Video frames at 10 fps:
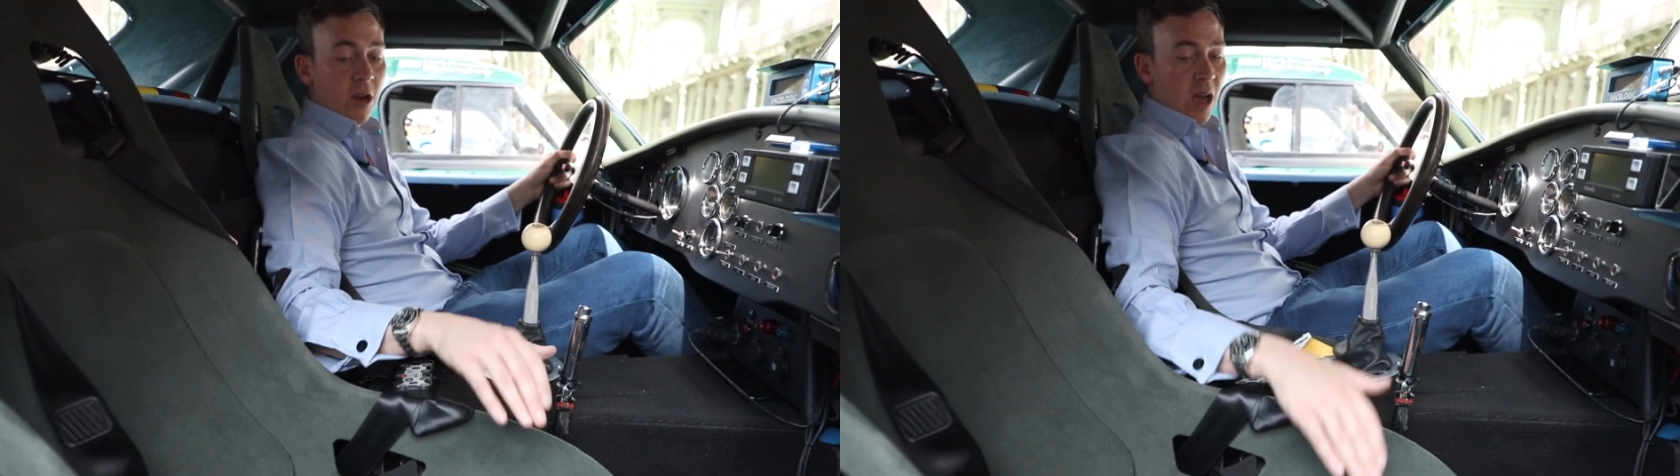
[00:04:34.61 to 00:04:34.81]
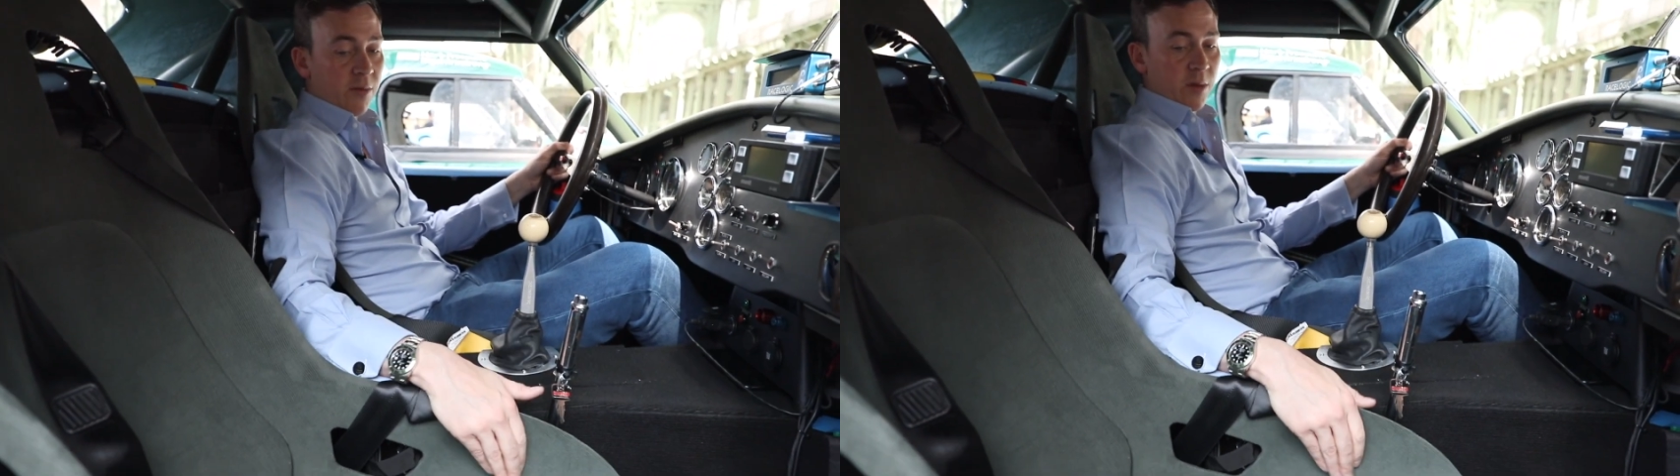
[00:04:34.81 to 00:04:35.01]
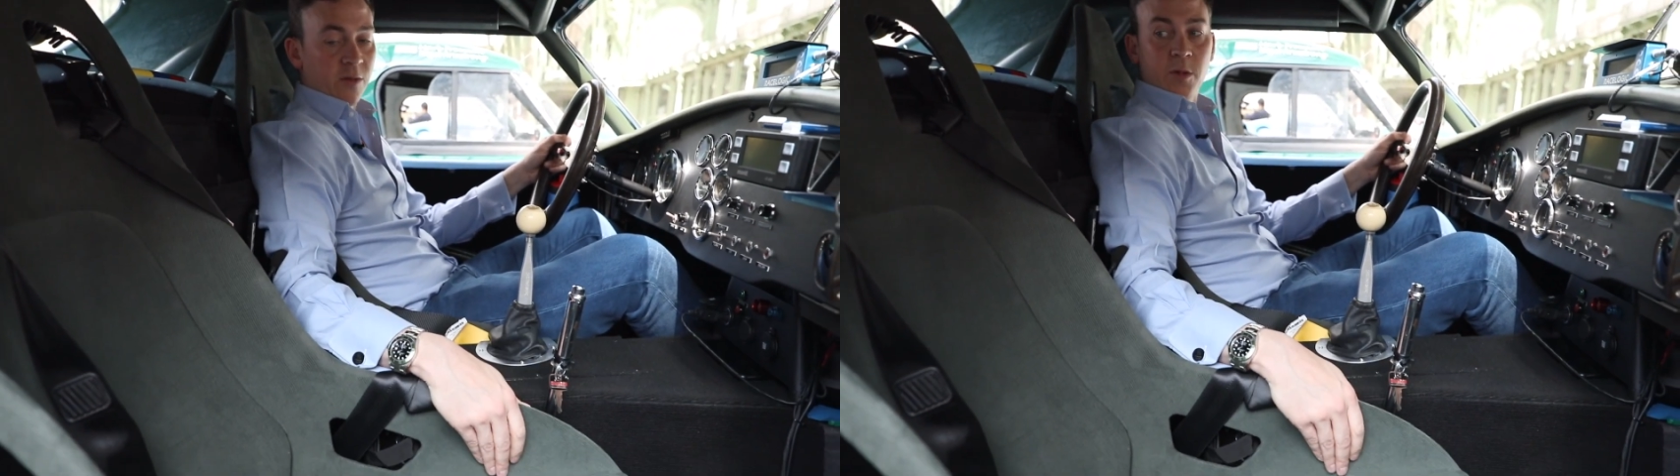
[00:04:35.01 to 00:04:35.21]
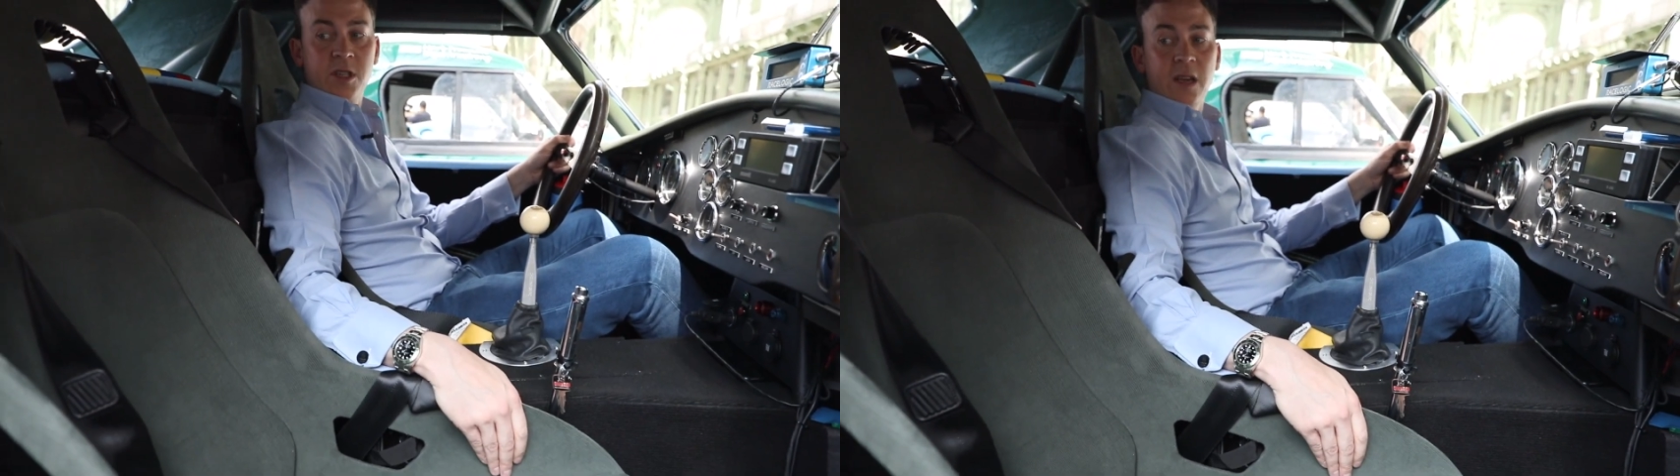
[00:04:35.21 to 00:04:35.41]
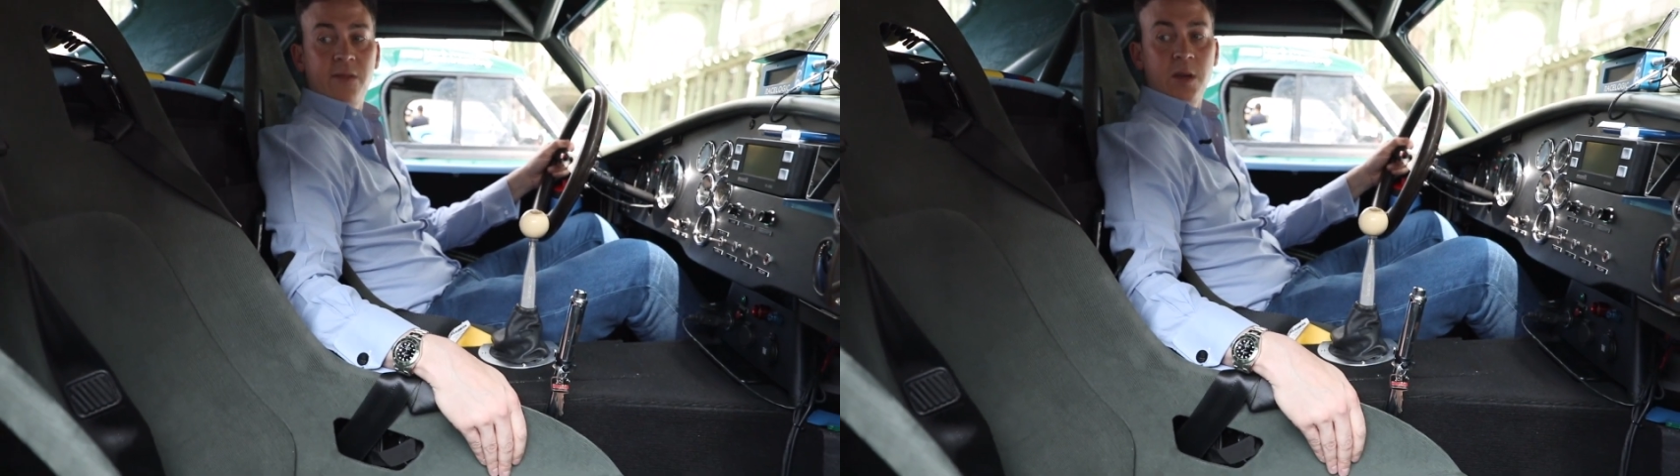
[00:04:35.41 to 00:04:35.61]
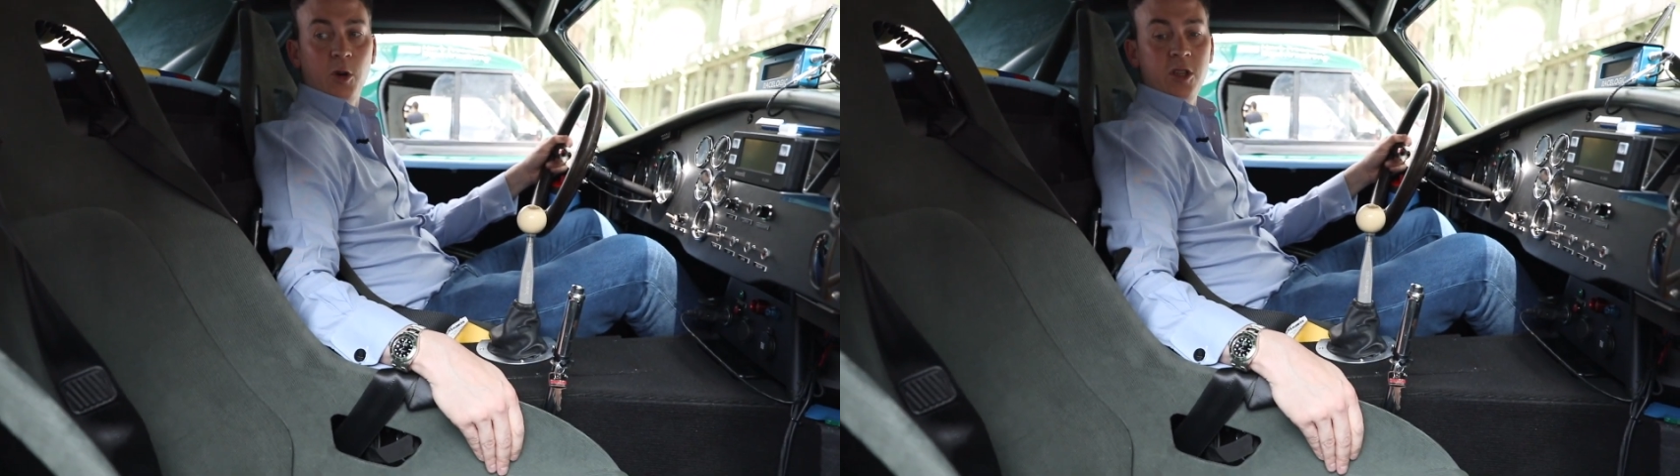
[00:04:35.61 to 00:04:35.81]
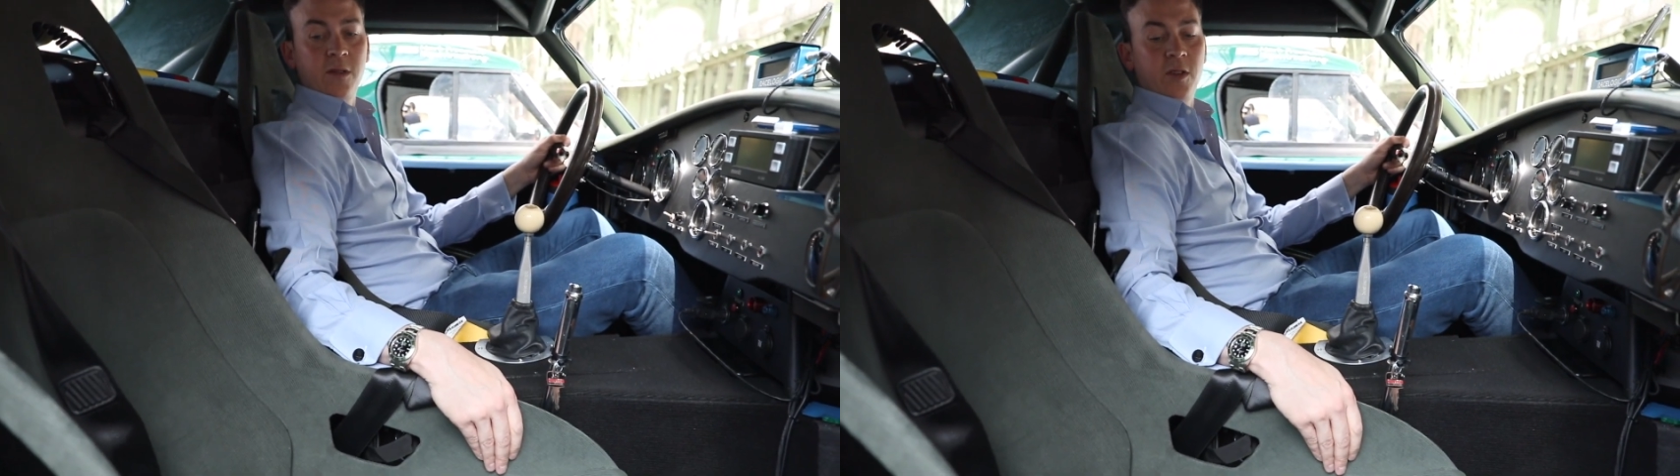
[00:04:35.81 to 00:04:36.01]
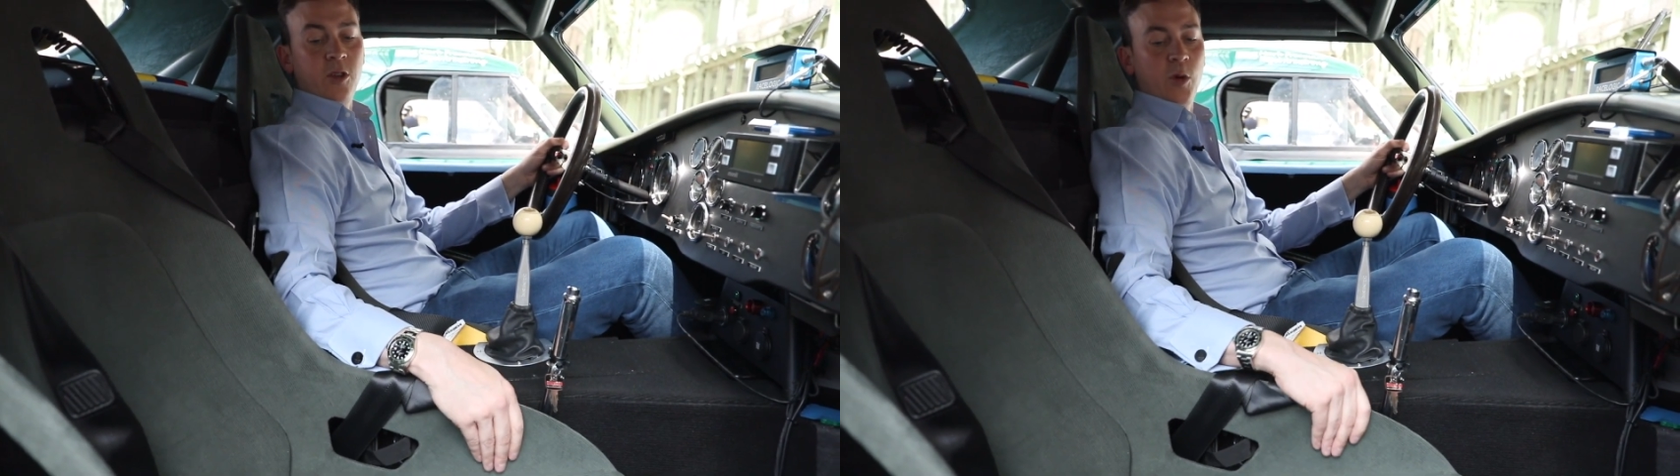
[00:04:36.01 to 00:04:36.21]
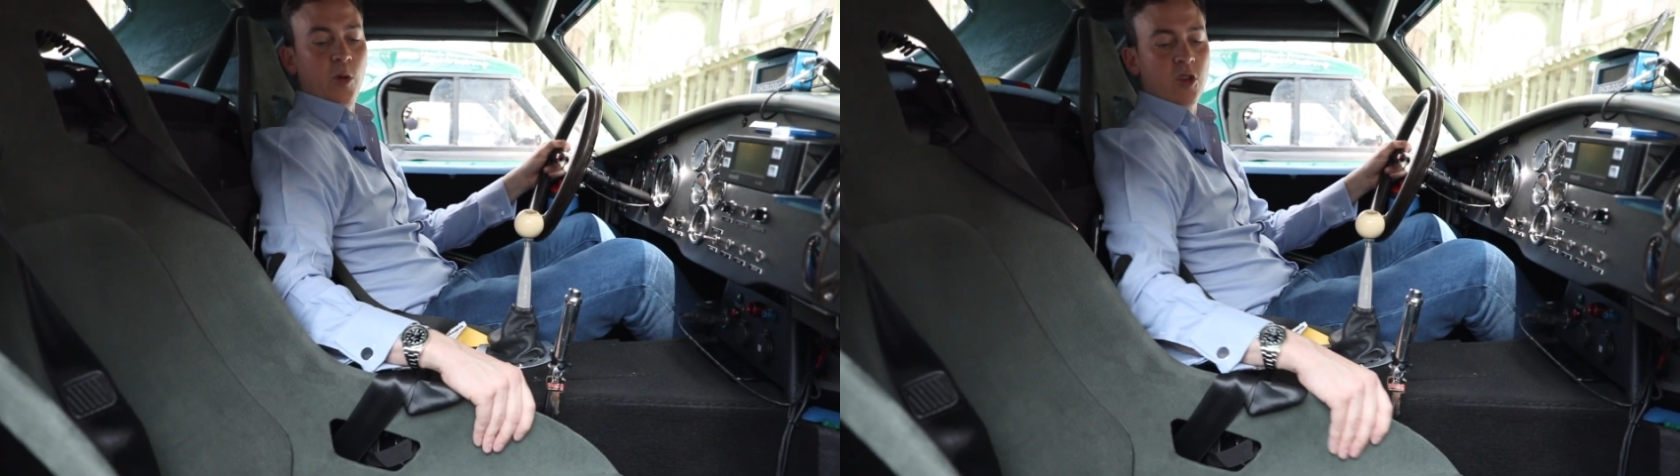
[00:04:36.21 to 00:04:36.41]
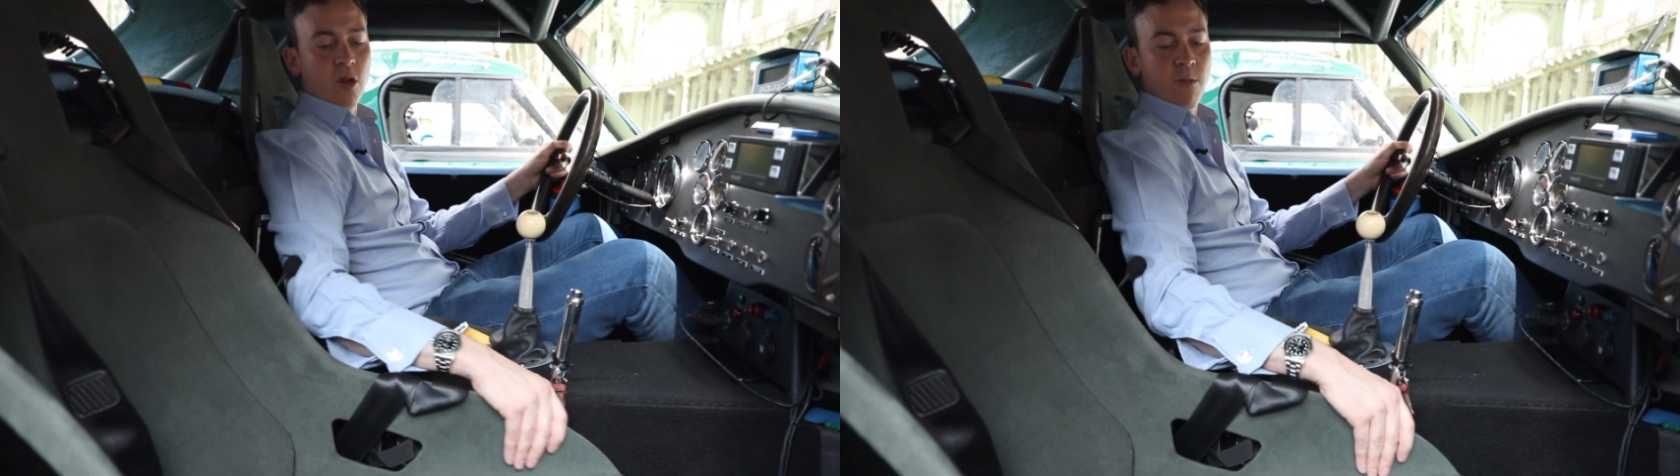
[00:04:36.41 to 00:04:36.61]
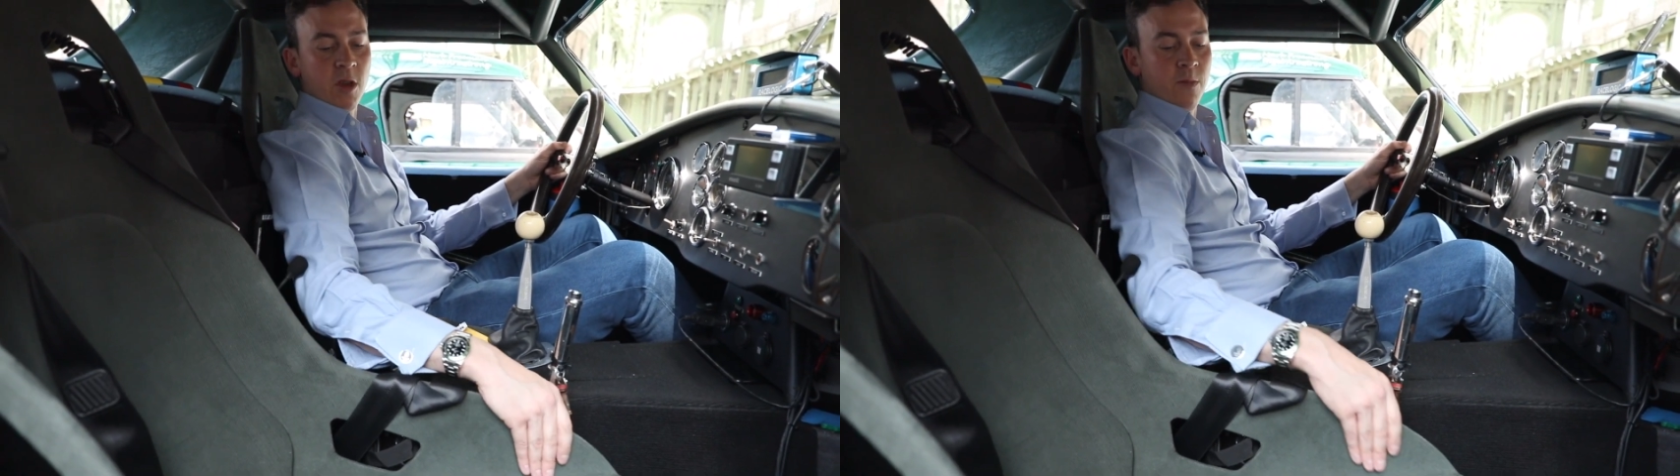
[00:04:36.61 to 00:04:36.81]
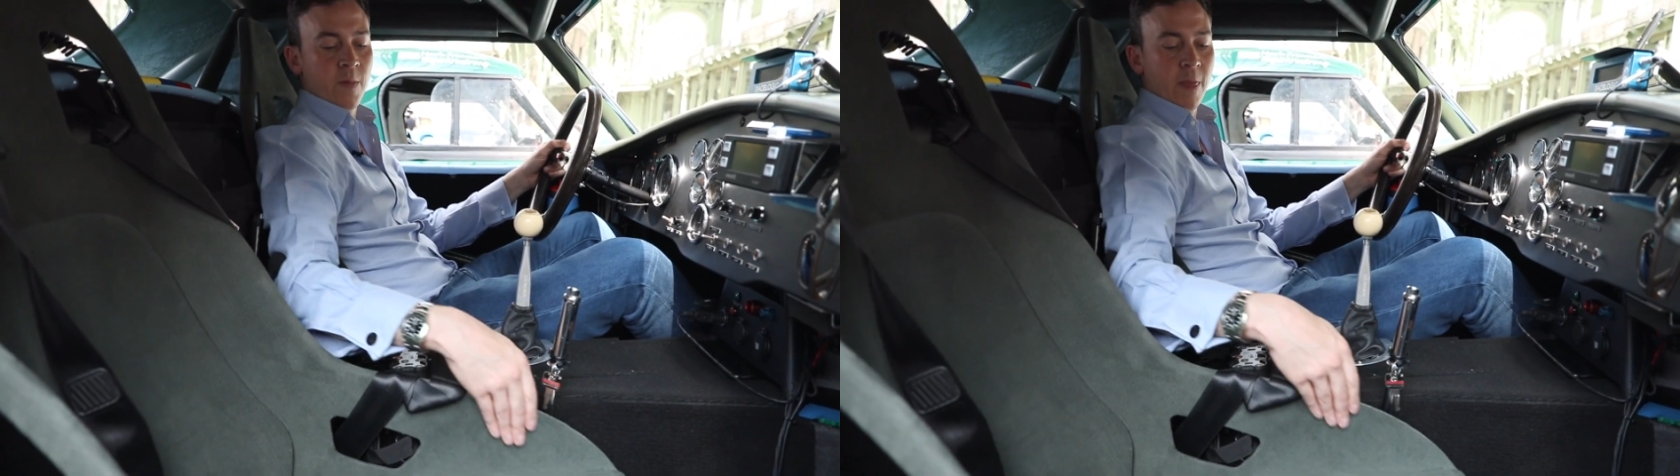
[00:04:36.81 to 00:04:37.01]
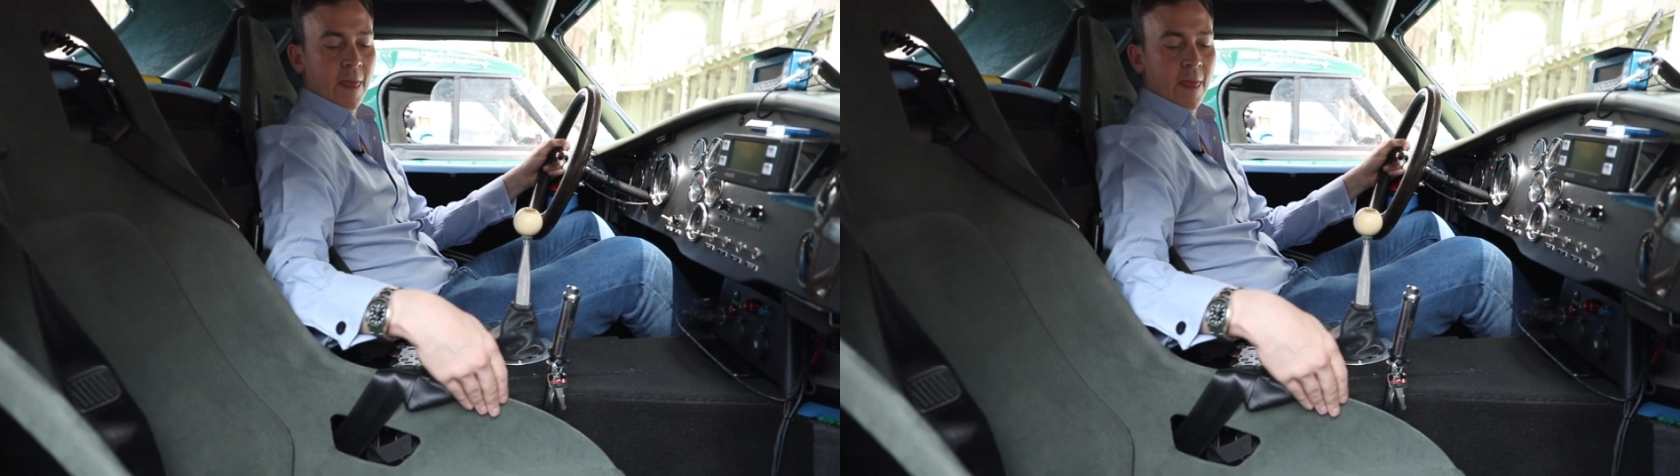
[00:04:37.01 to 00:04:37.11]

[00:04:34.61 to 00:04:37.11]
only have them from a safety point of view, but we trim them